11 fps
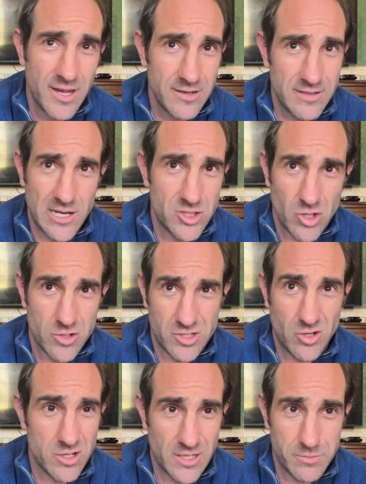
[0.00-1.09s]
Dylan Johnston
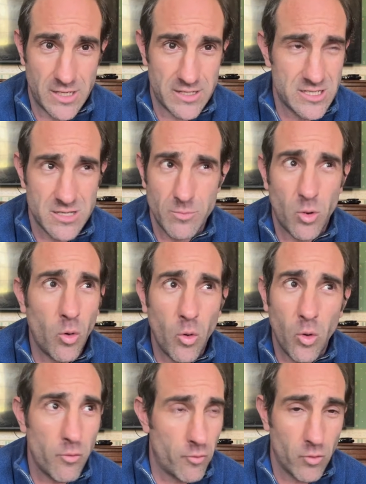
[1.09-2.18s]
got subjected to some
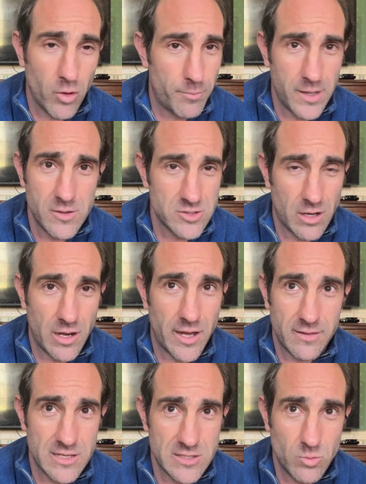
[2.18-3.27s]
awful abuse
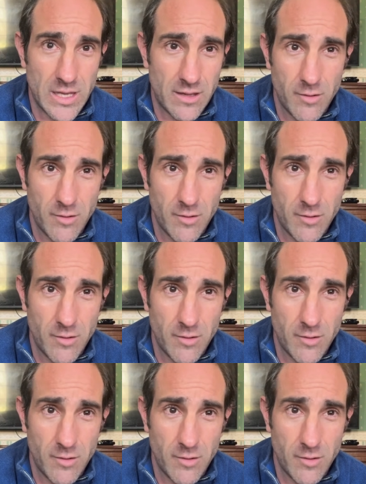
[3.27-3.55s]
online this week